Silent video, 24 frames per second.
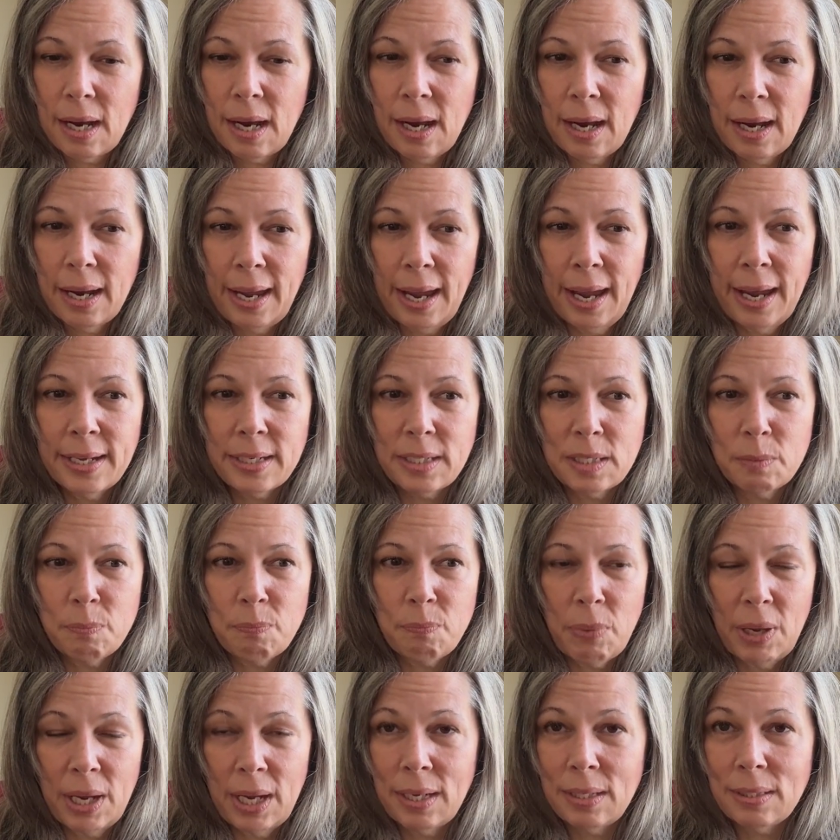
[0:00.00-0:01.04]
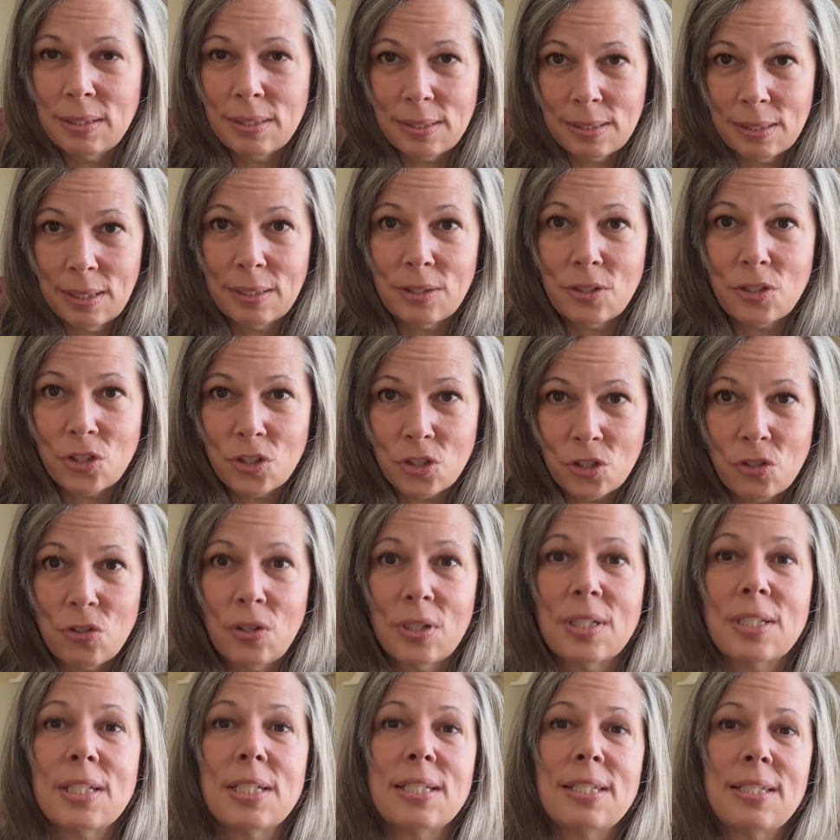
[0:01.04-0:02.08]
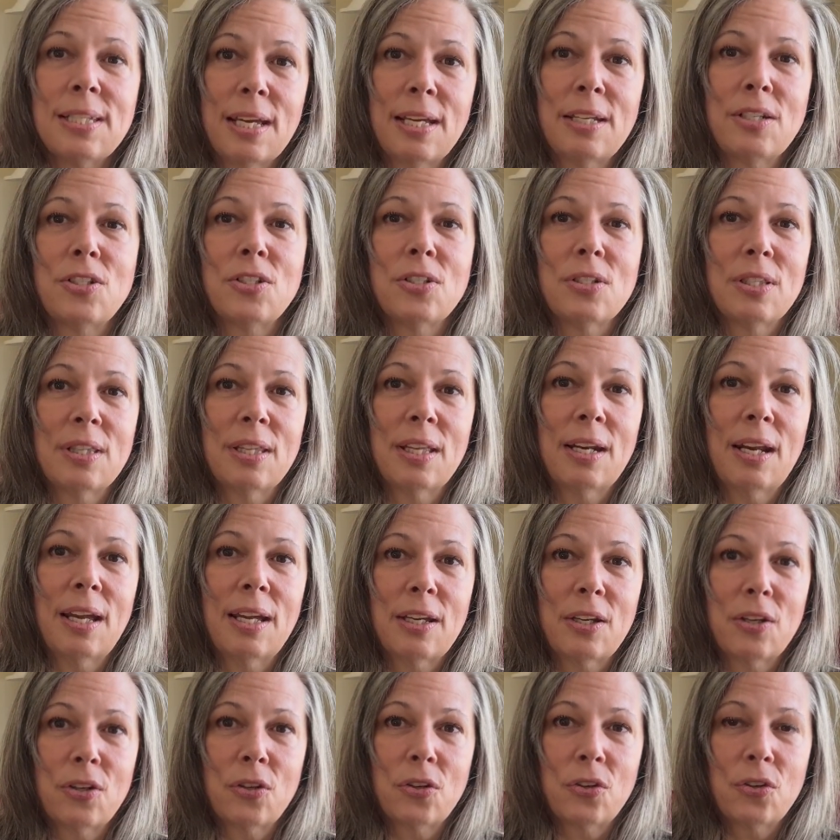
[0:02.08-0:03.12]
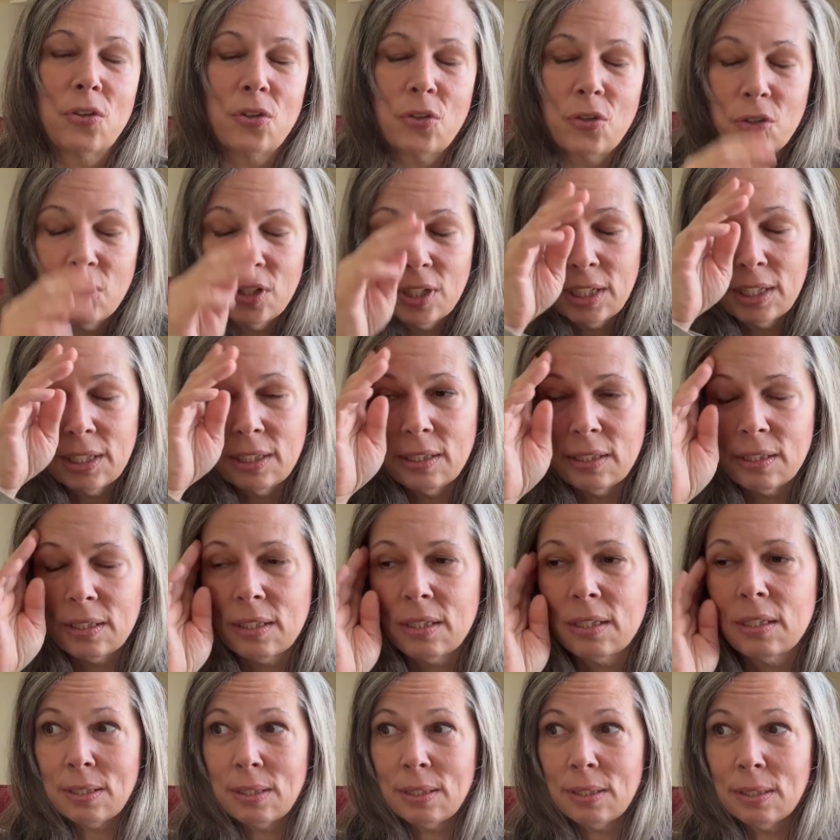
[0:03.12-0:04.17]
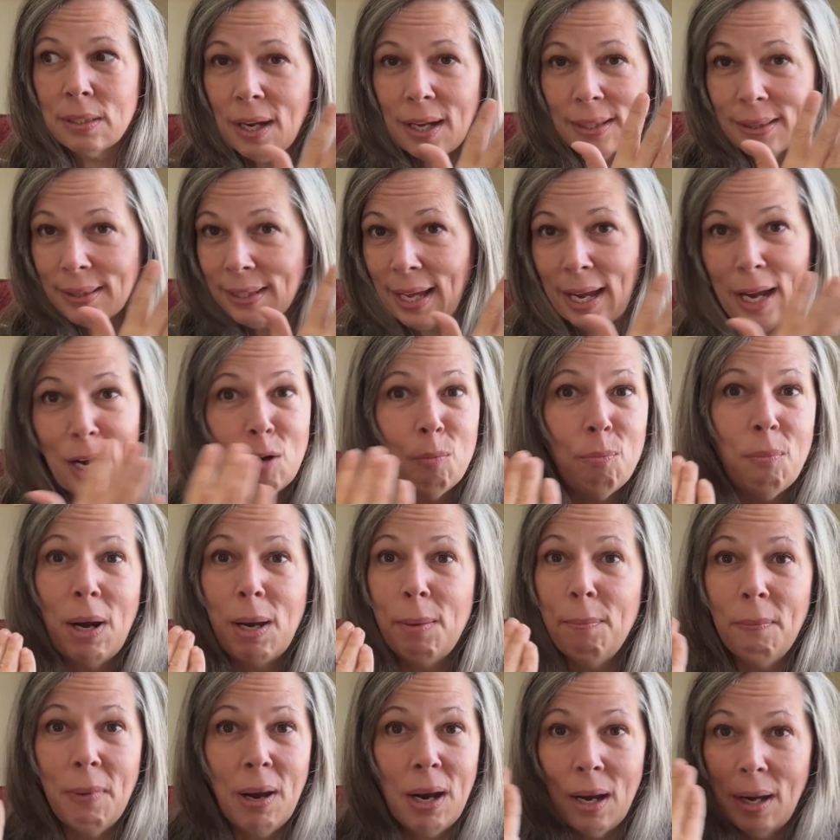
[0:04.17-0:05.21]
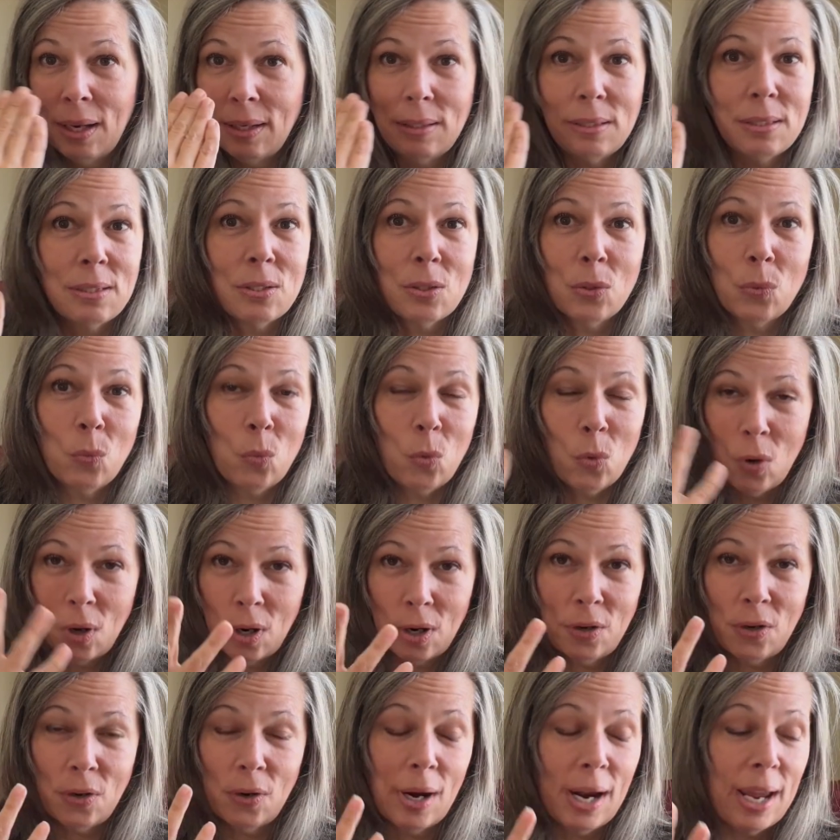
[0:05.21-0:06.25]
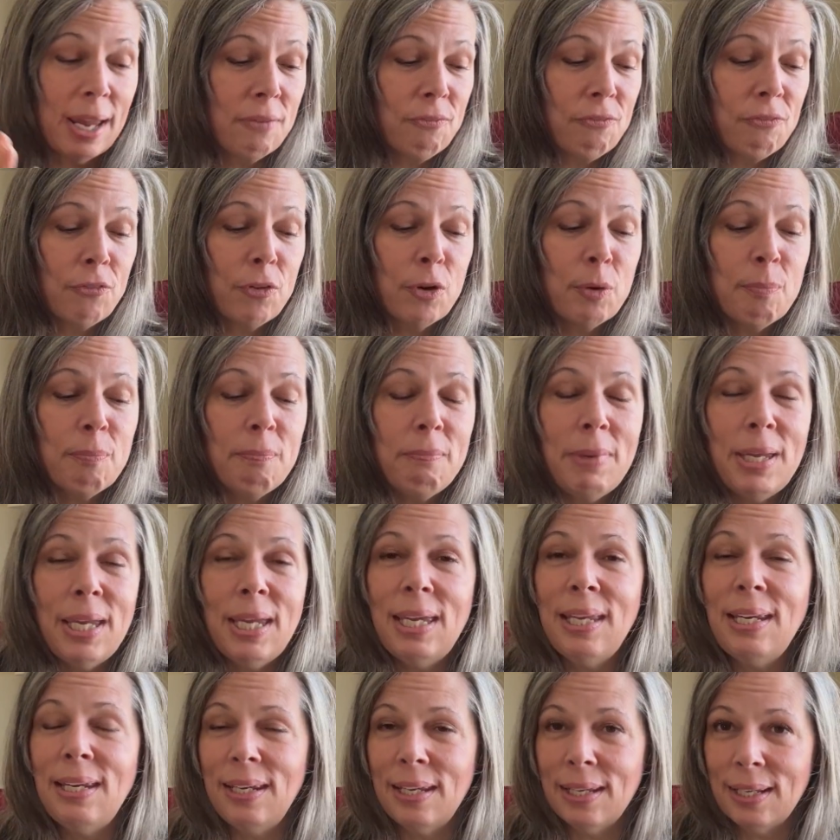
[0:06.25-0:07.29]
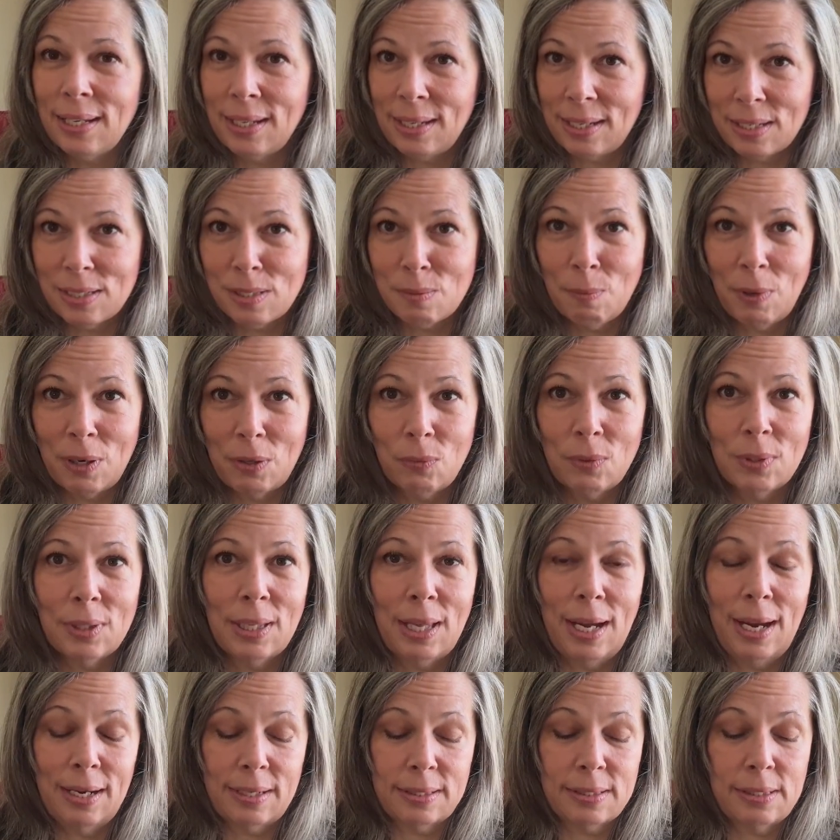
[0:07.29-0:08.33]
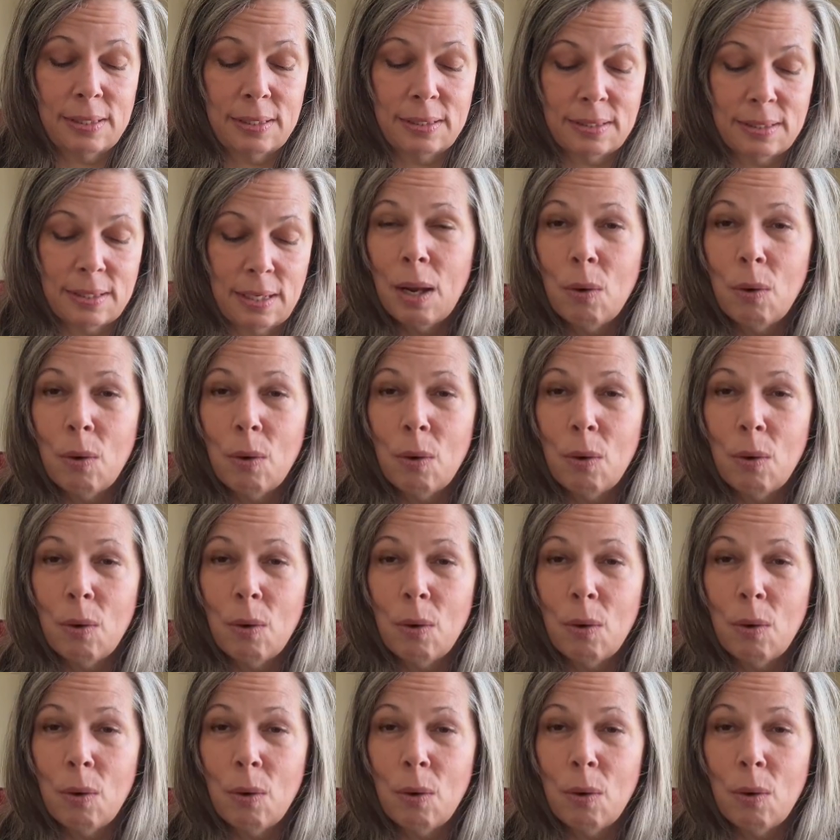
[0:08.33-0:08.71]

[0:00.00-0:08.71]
I had to pay such strict attention that I couldn't allow my mind to wander. And for me, knitting is my relaxing.